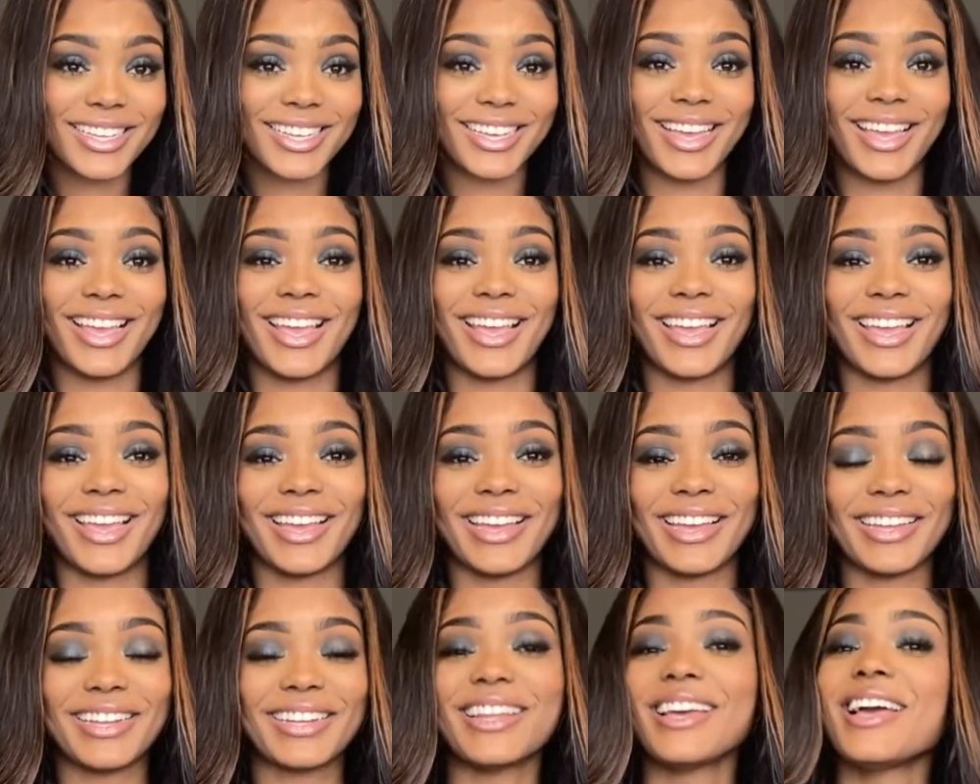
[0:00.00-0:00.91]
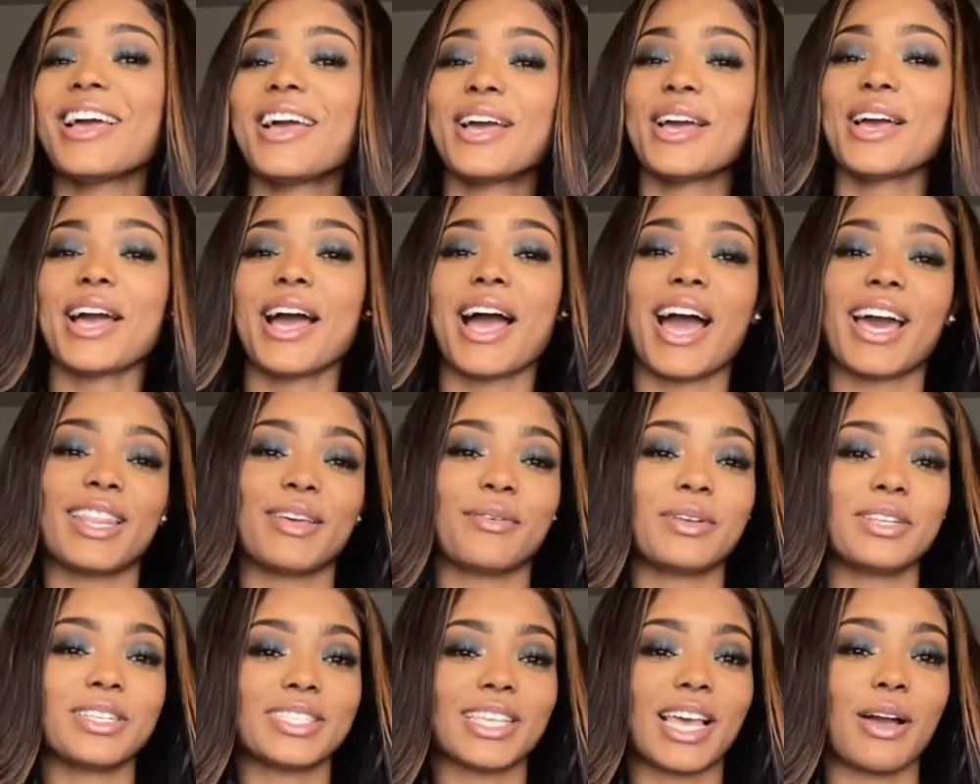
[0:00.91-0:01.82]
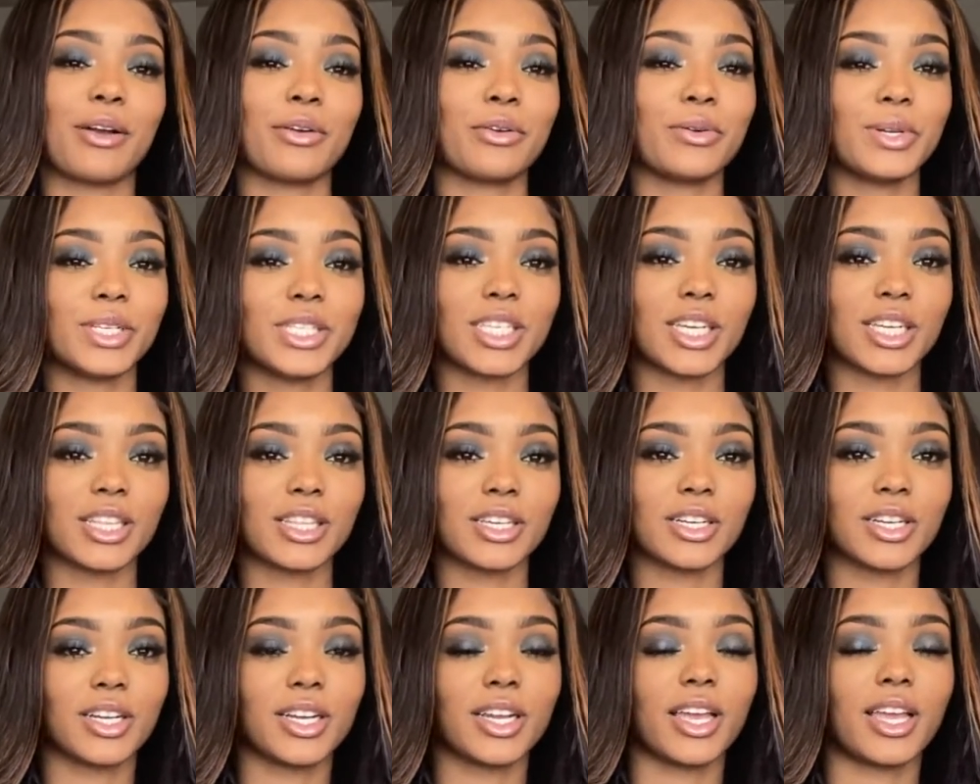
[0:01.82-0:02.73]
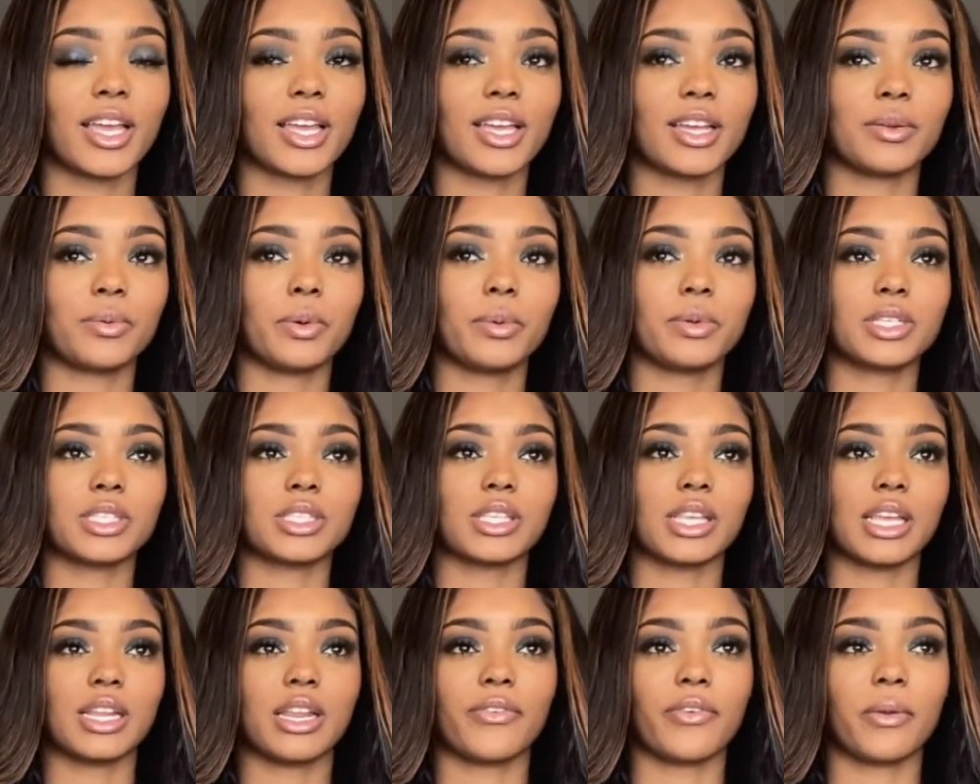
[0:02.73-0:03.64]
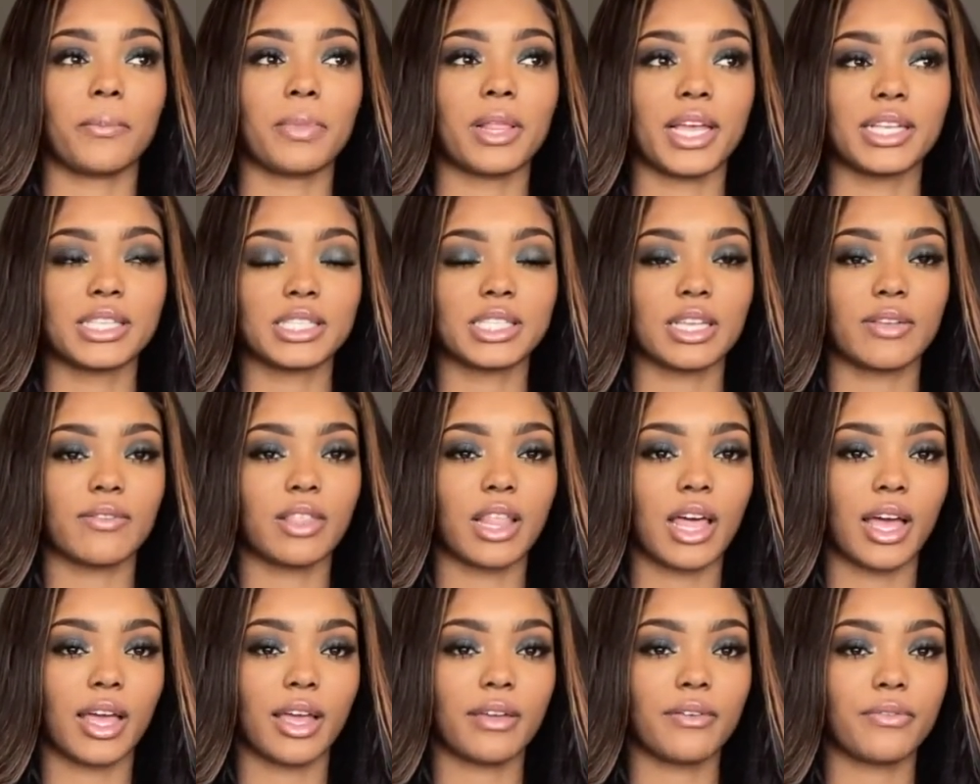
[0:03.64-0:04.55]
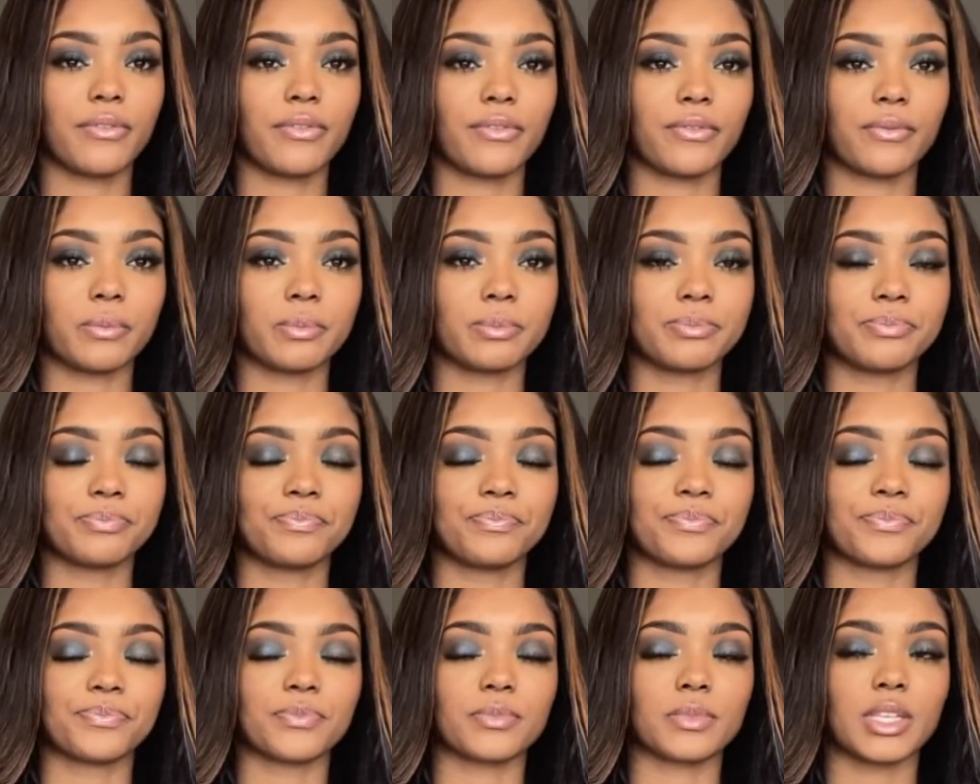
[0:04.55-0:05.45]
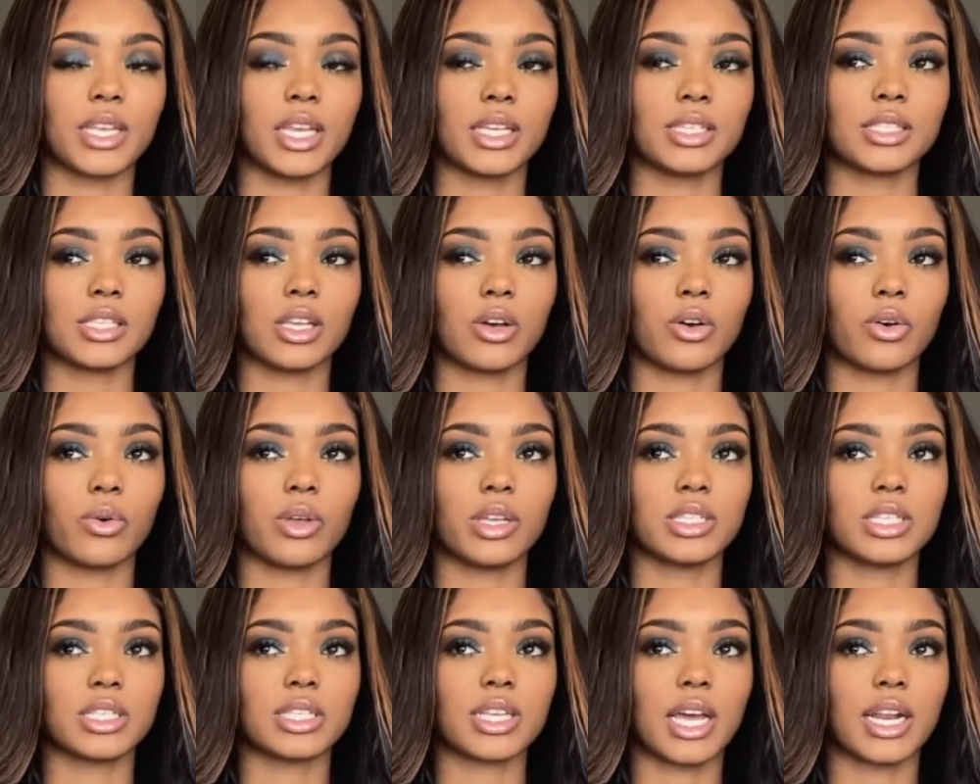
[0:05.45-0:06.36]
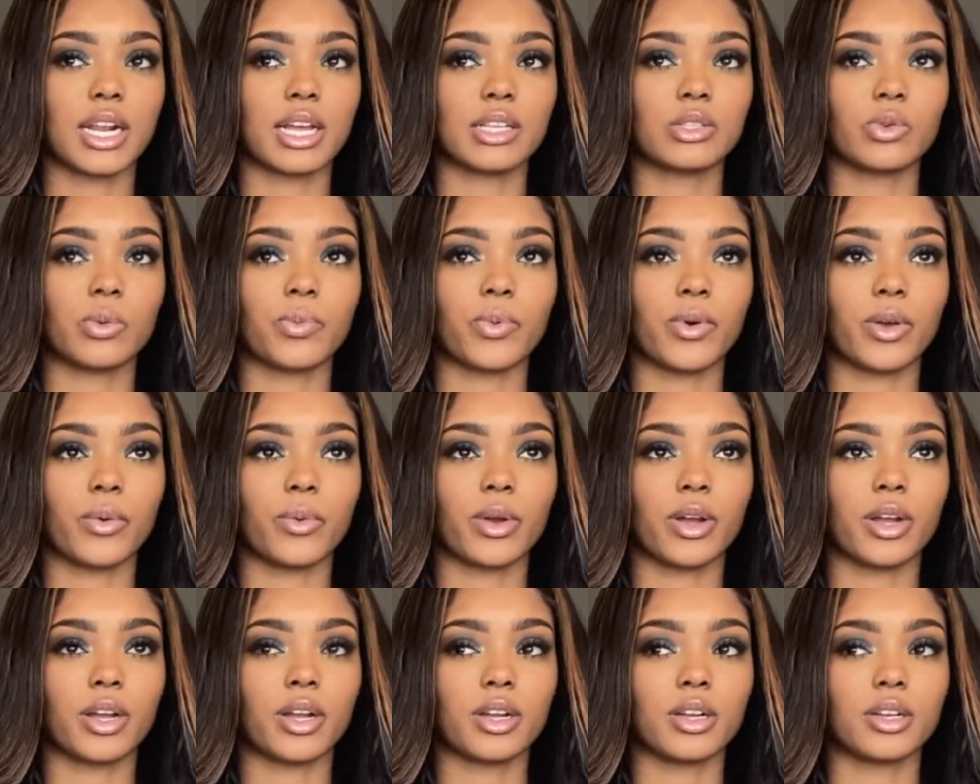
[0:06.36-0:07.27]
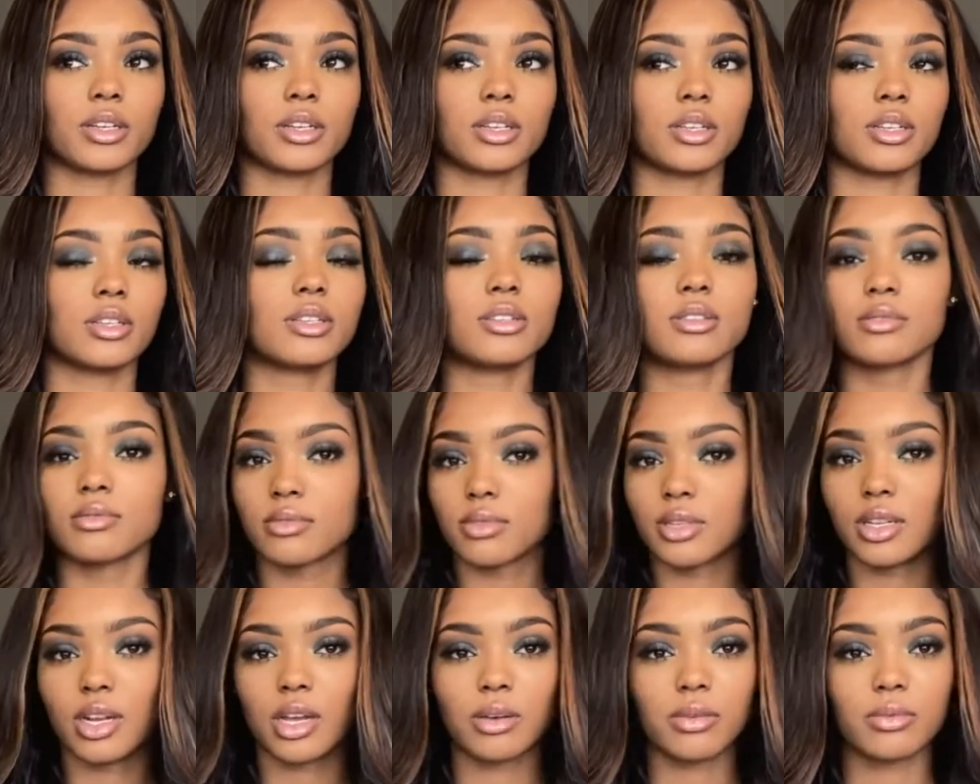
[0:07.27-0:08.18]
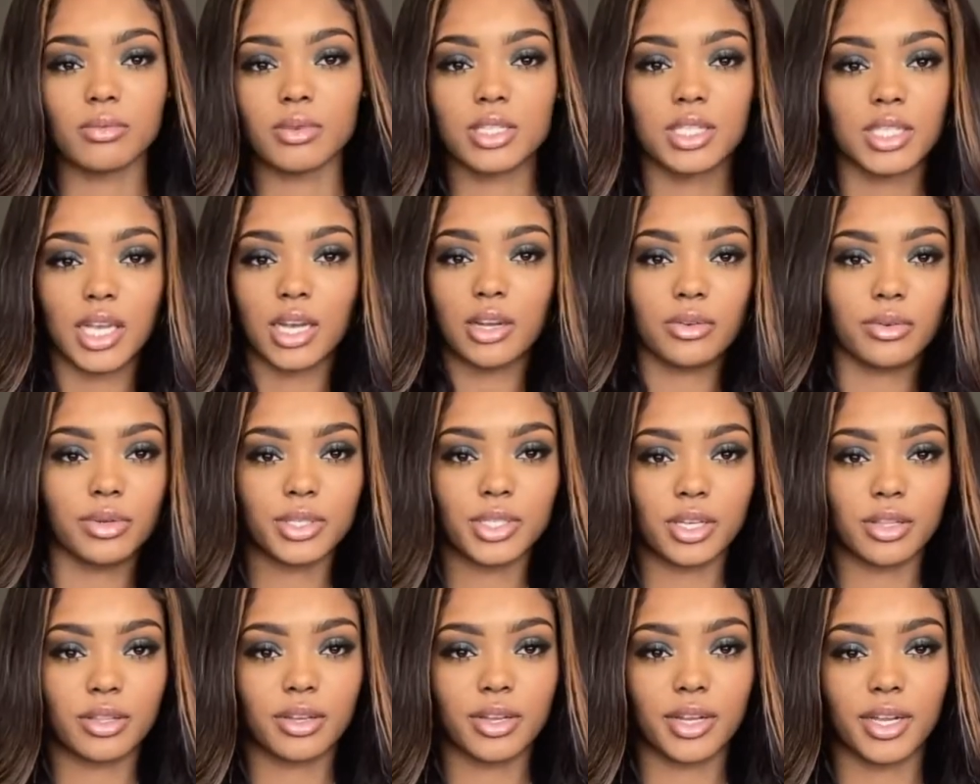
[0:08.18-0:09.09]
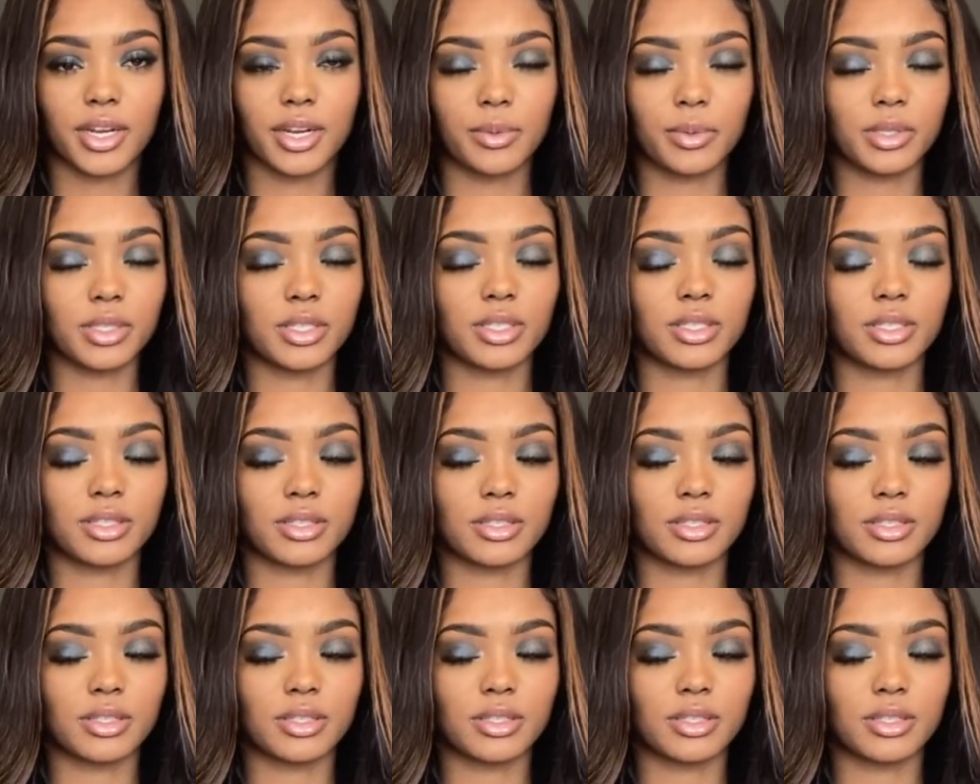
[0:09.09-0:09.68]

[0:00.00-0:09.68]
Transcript: and I think we just outgrew each other, and we were just in different places of life. So it just kind of got to a point where, you know, we just outgrew each other, and it was just,